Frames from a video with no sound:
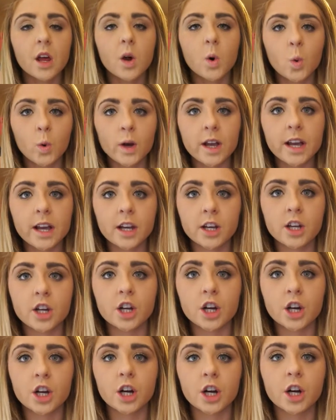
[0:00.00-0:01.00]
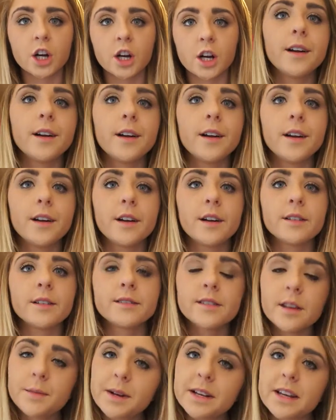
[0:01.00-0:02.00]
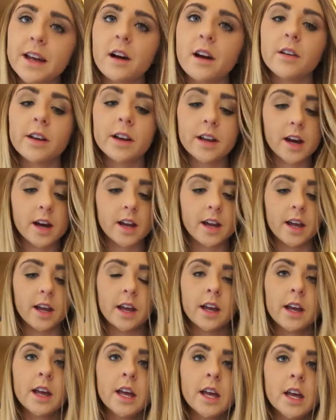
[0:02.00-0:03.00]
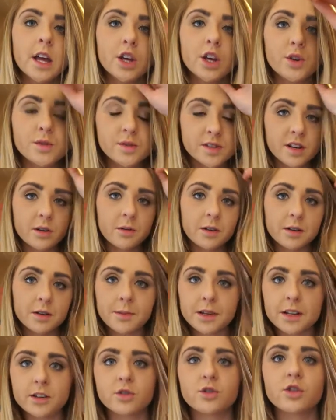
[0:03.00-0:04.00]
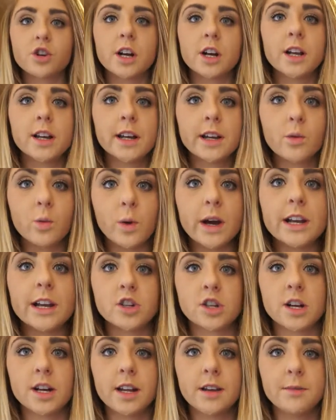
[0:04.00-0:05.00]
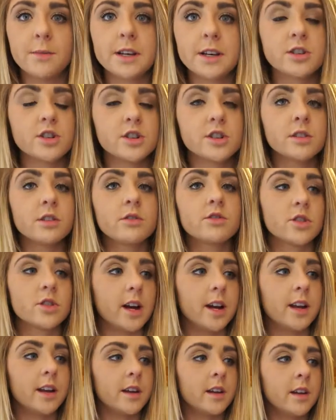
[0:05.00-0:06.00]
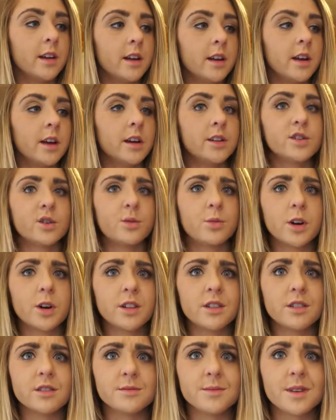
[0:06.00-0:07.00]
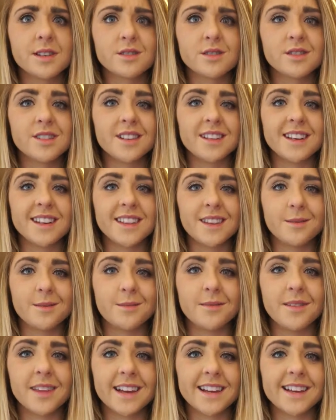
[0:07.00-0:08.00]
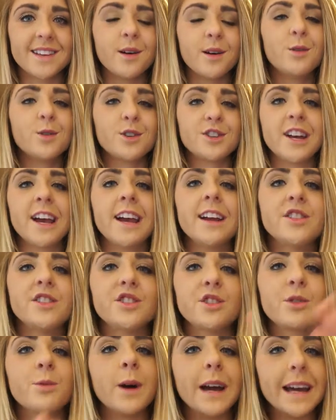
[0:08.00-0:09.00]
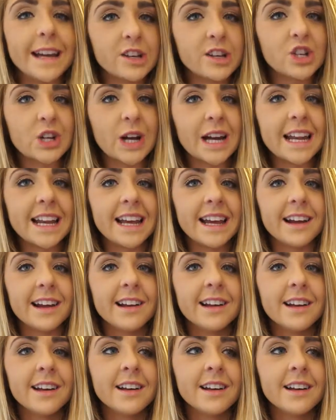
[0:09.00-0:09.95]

When you're slimming down and cutting, you still want to be weight training, because you're still trying to work those muscles and get them, don't change your weight training